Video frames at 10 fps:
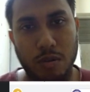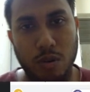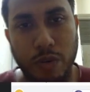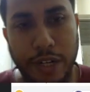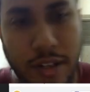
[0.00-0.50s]
to
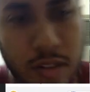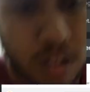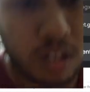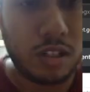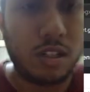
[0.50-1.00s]
do it and all.
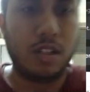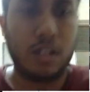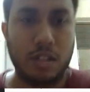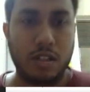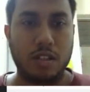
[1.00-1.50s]

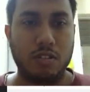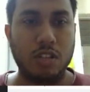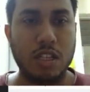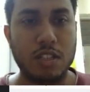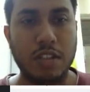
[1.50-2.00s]
So,
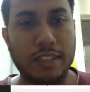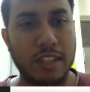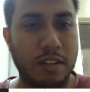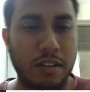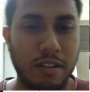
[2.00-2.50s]
this is
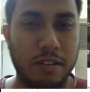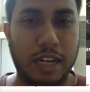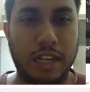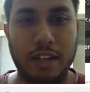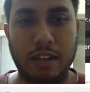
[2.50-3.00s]
nothing
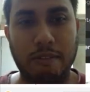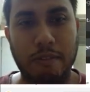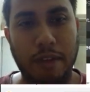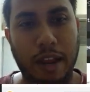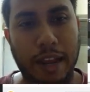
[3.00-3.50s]
like
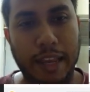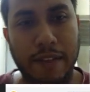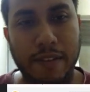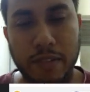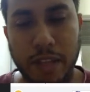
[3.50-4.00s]
high
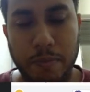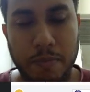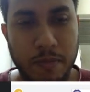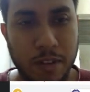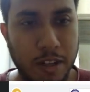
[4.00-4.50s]
above the
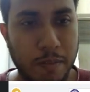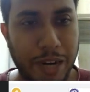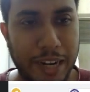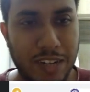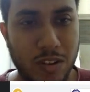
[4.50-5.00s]

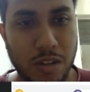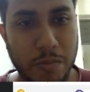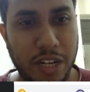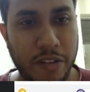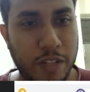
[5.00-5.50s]
plate and all,
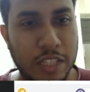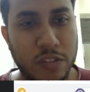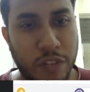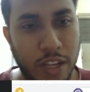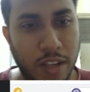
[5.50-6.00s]
but this is
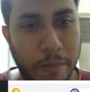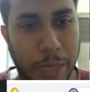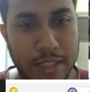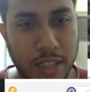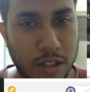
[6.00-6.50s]
very
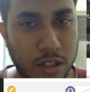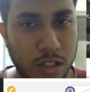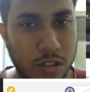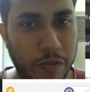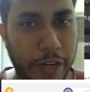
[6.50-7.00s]
basic
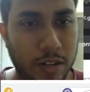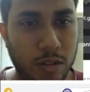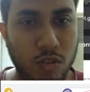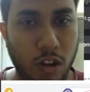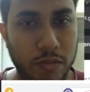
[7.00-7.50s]
way to
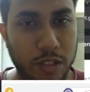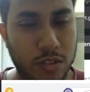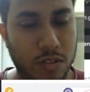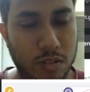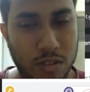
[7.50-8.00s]
solve
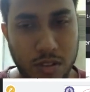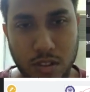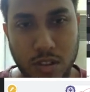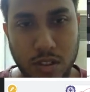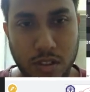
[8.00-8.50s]
this.
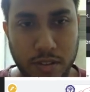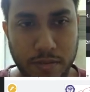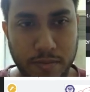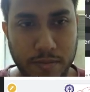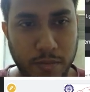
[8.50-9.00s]

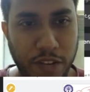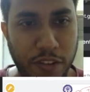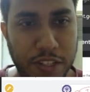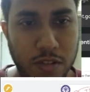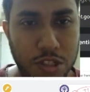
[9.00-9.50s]
Very
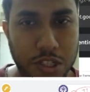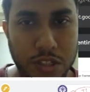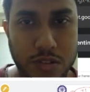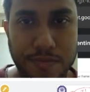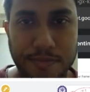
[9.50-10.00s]
basic
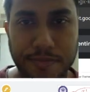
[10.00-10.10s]
questions.